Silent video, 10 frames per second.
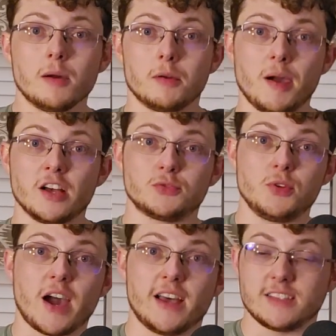But to be honest
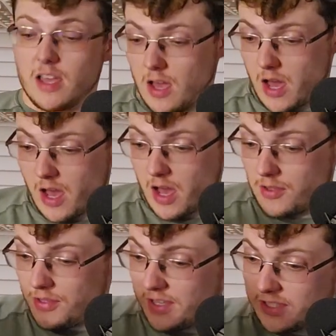with you guys,
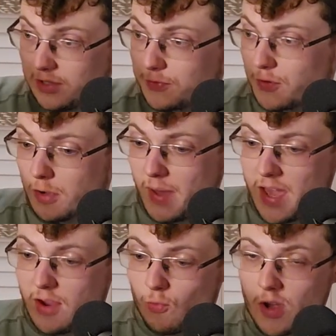this is from
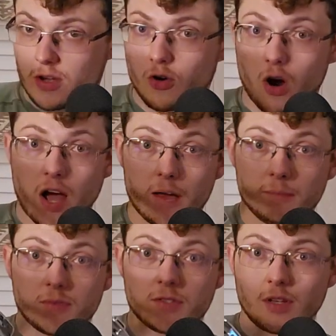a Rick
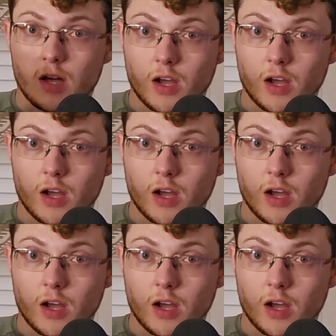Grimes